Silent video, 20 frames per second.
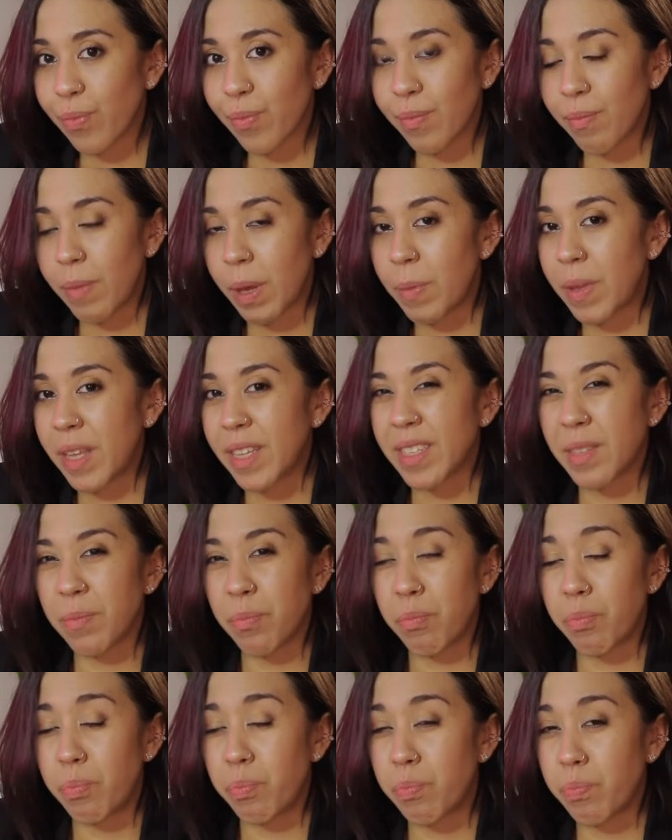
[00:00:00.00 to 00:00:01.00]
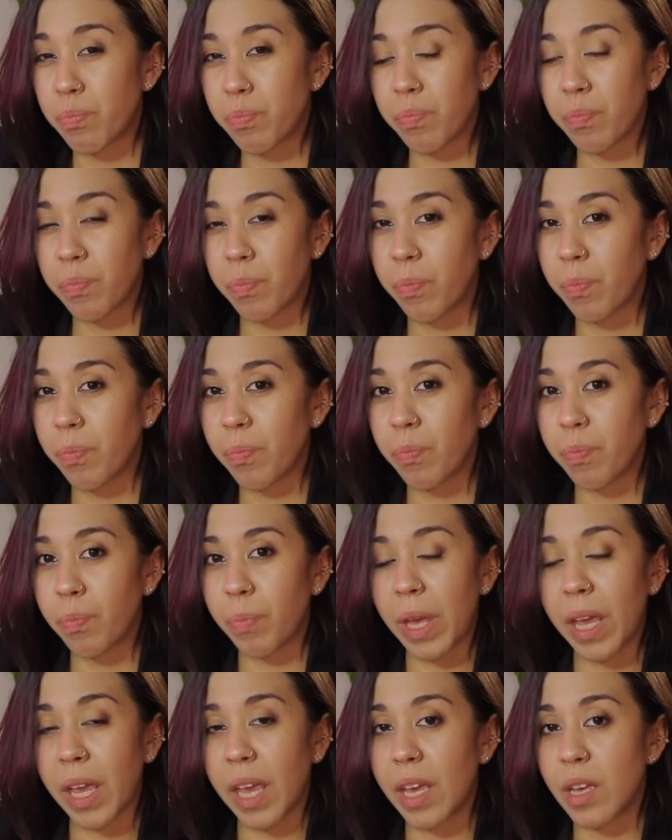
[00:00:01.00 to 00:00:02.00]
maybe it's
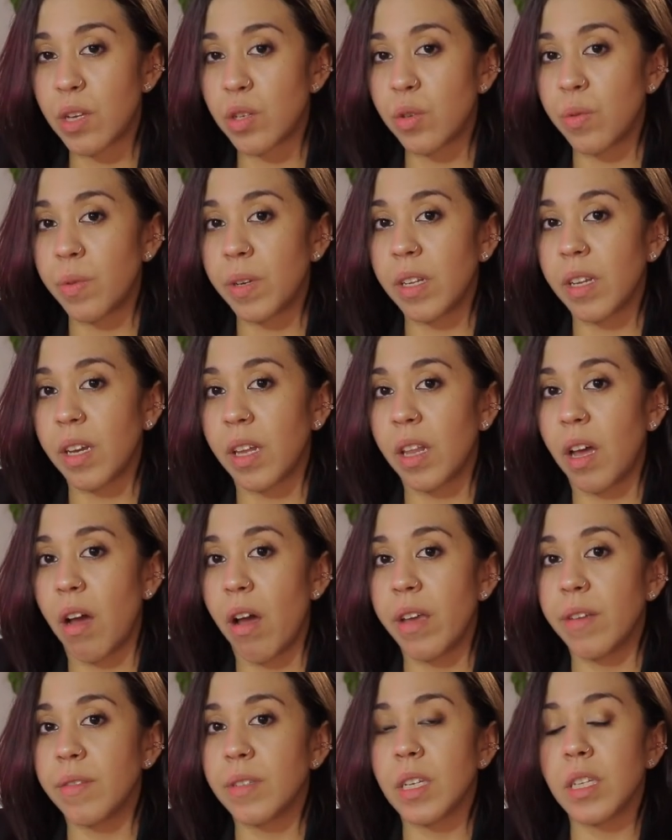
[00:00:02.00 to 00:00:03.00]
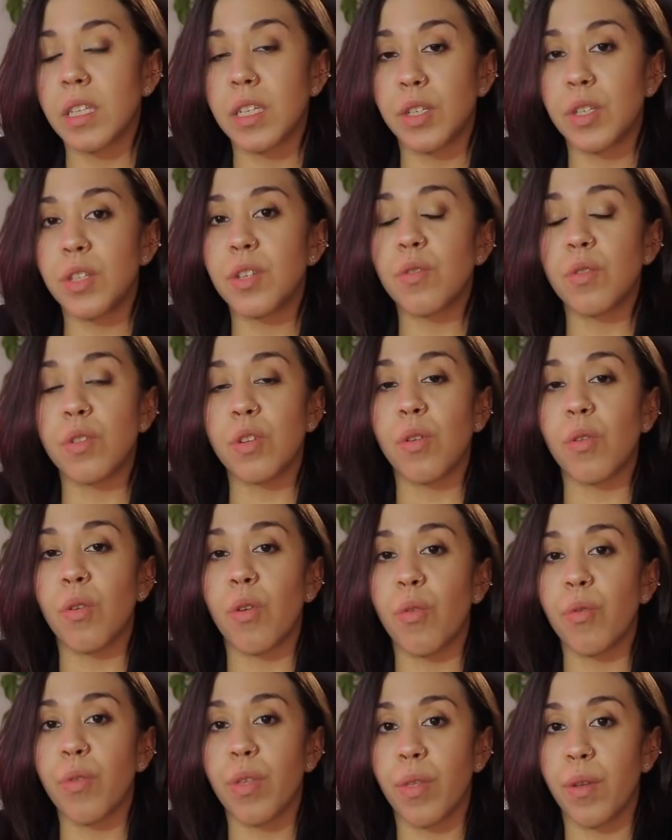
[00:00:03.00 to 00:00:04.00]
big issue in their lives and they still don't
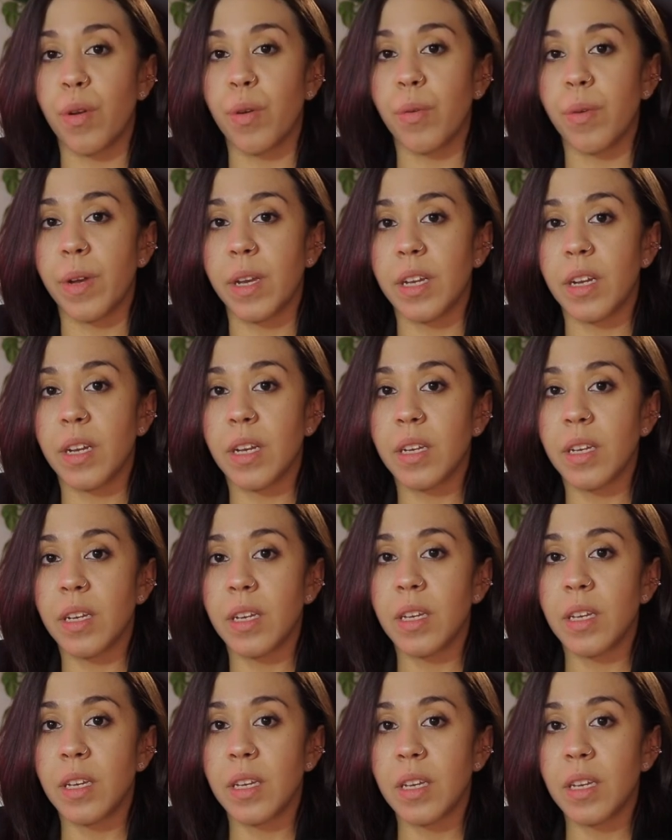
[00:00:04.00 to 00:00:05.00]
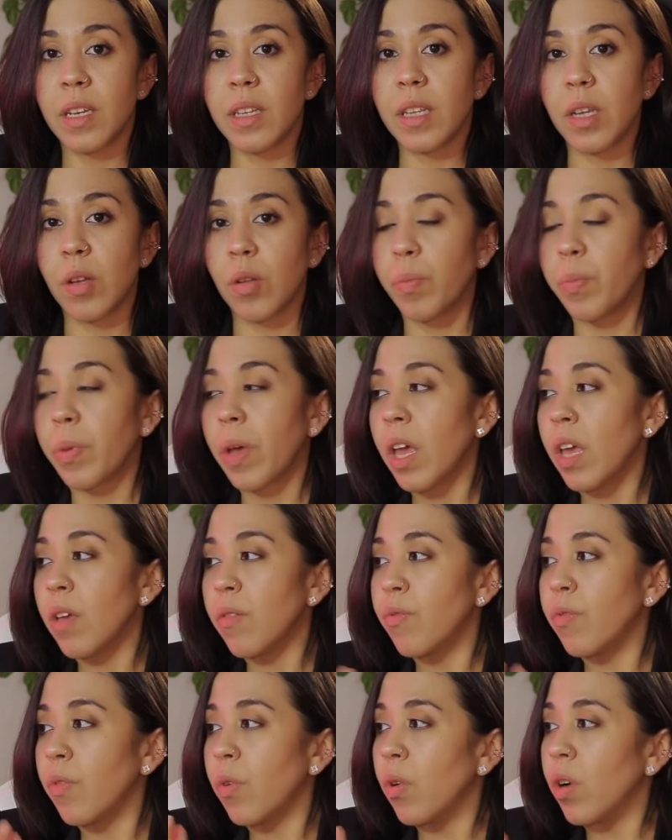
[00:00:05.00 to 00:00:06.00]
go through it. They'll pay
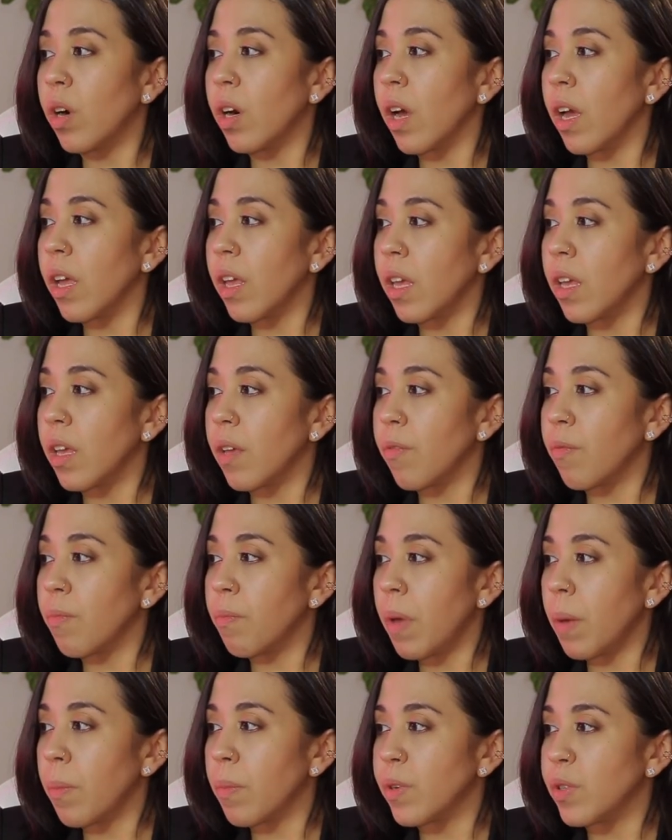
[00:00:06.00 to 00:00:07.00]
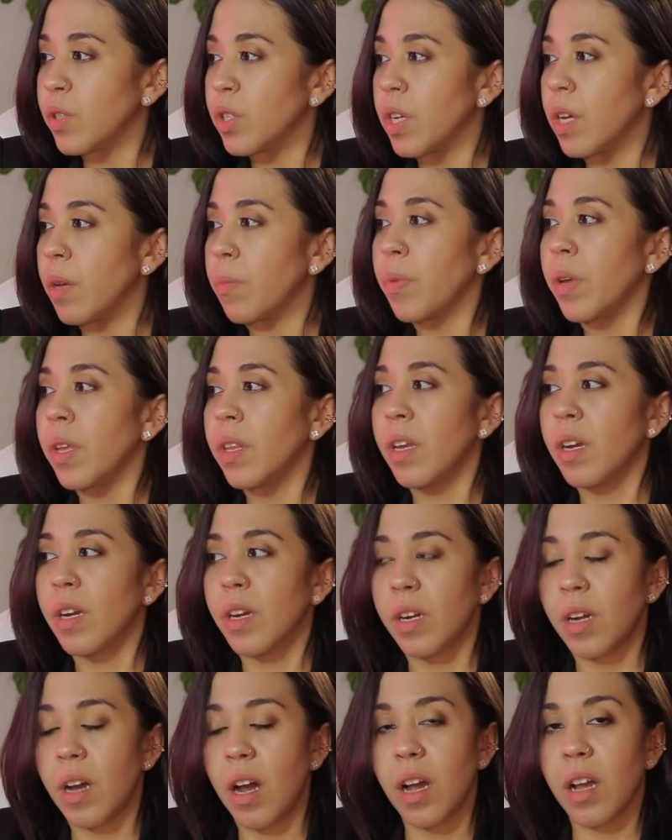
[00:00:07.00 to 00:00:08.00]
for a membership and they're
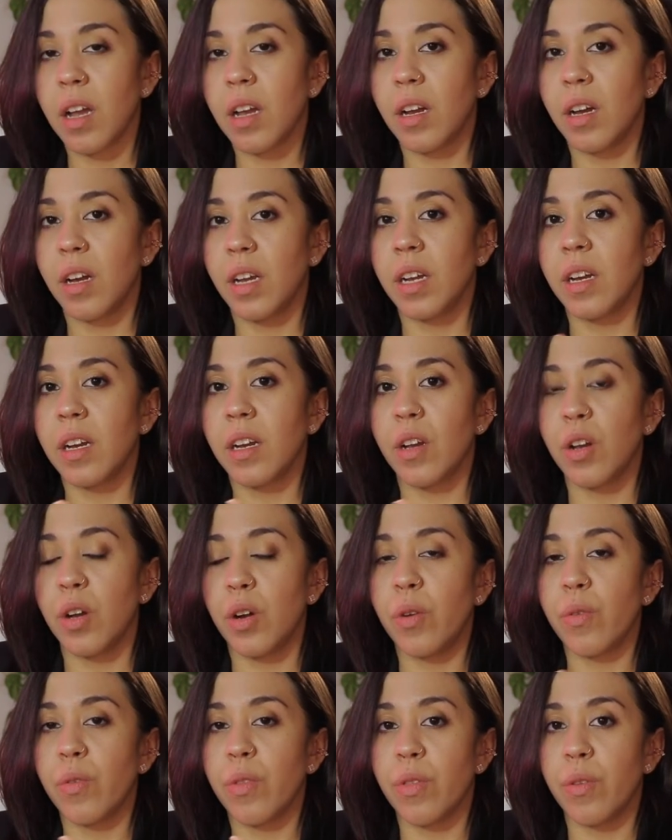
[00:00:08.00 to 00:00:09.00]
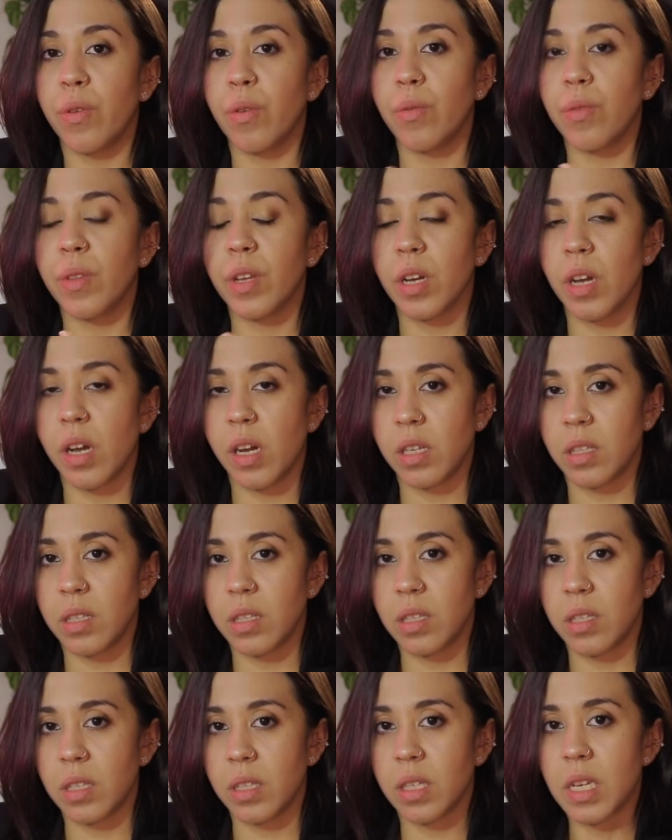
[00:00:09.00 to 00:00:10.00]
not gonna go through the
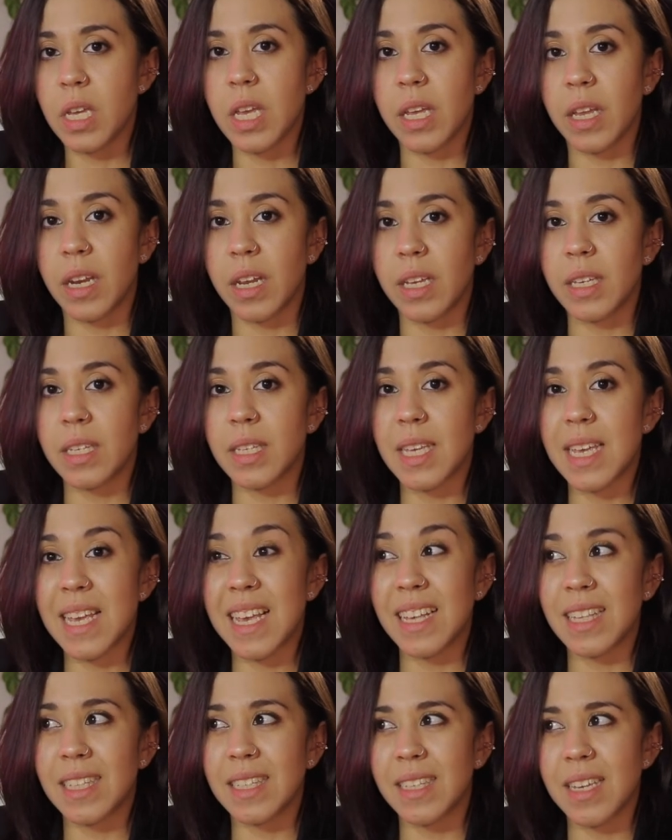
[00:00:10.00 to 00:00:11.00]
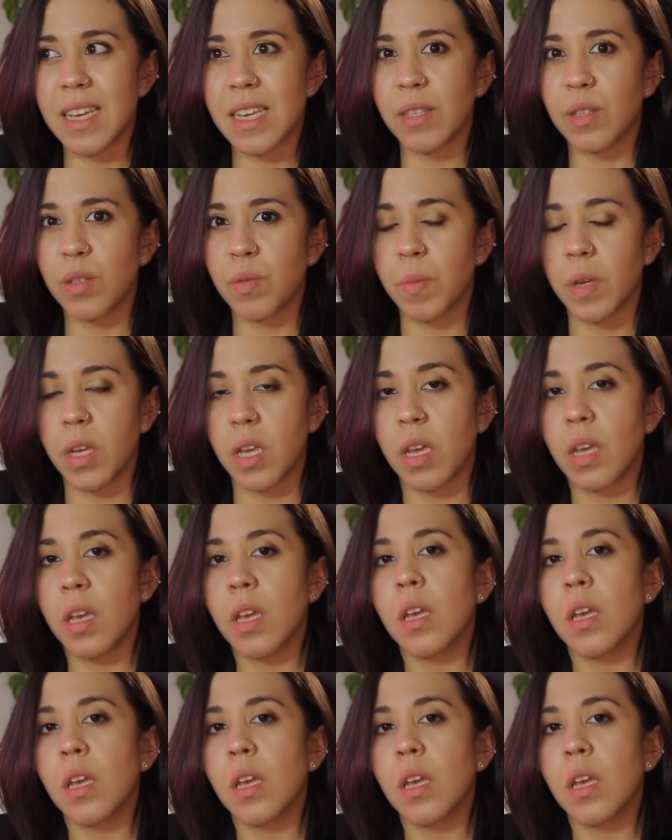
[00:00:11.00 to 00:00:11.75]
content. It is insane to me.